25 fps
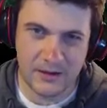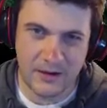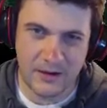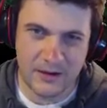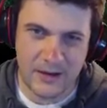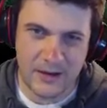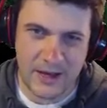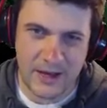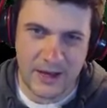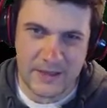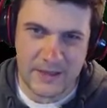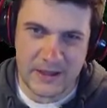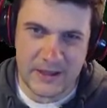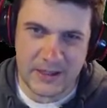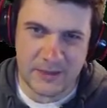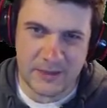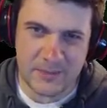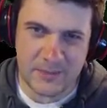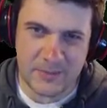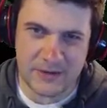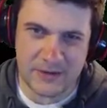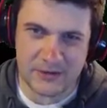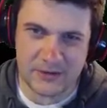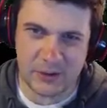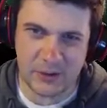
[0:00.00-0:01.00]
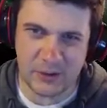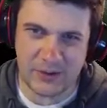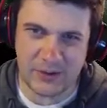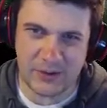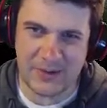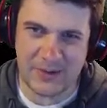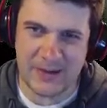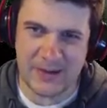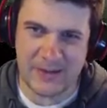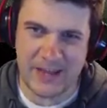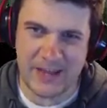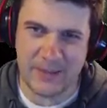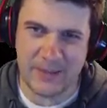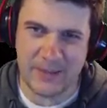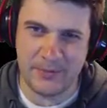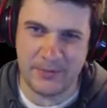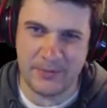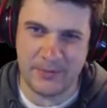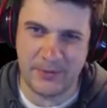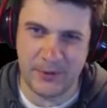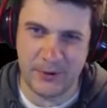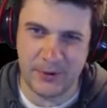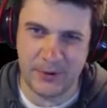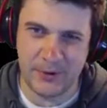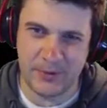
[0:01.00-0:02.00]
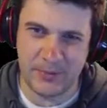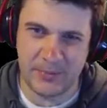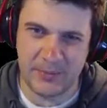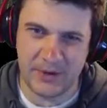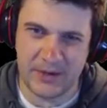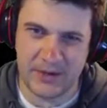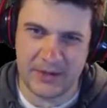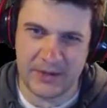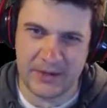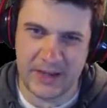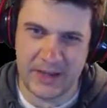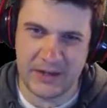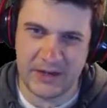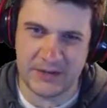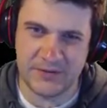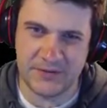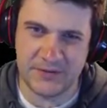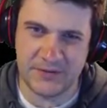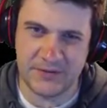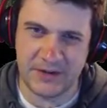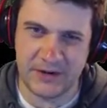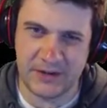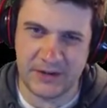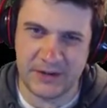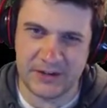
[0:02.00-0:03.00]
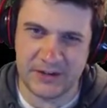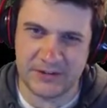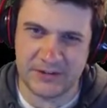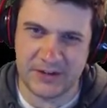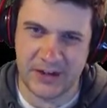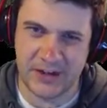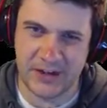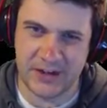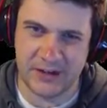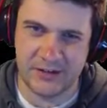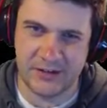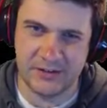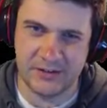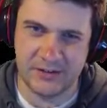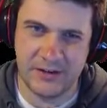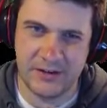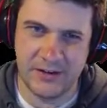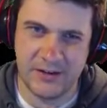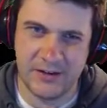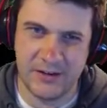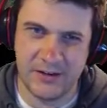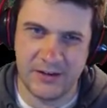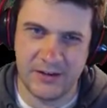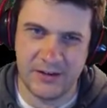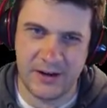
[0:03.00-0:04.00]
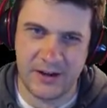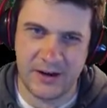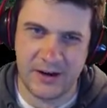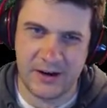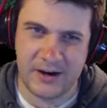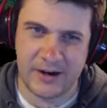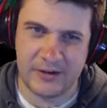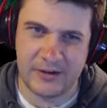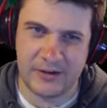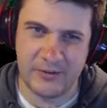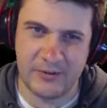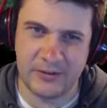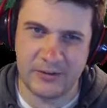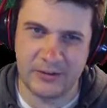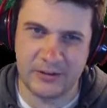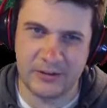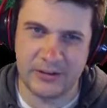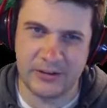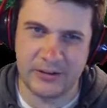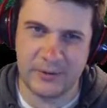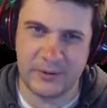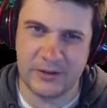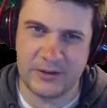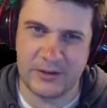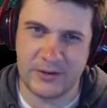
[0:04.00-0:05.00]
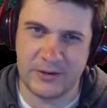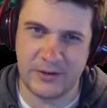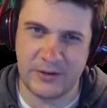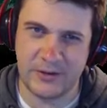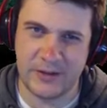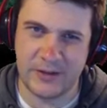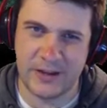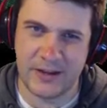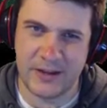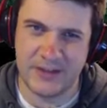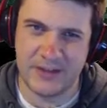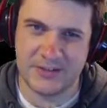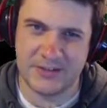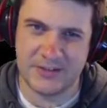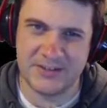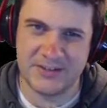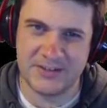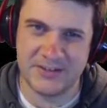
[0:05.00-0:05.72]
I think you may have told me about that before, but that is very exciting. Alright, well, clearly we need to go in the house.